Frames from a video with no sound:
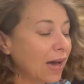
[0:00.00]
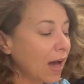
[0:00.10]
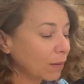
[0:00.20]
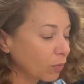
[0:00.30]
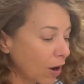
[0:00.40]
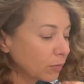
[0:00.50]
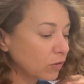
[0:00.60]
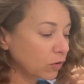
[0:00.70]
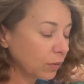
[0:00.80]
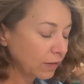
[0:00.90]
I
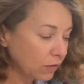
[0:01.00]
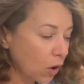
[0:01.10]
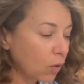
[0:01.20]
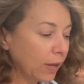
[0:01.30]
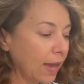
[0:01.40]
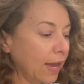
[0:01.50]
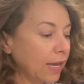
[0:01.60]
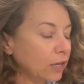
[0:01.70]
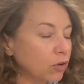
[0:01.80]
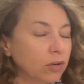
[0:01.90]
promise you it's okay, and